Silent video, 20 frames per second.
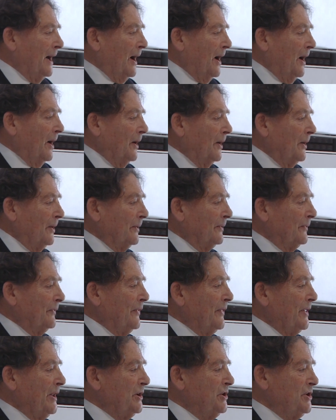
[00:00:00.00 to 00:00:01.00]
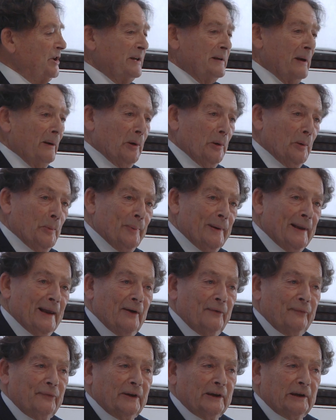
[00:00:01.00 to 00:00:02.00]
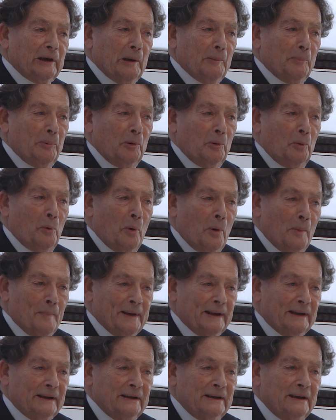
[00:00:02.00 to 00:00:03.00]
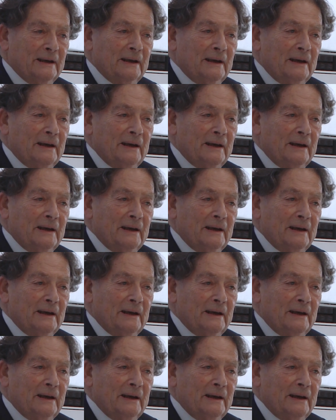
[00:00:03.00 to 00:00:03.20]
of the GWPF, the Global Warming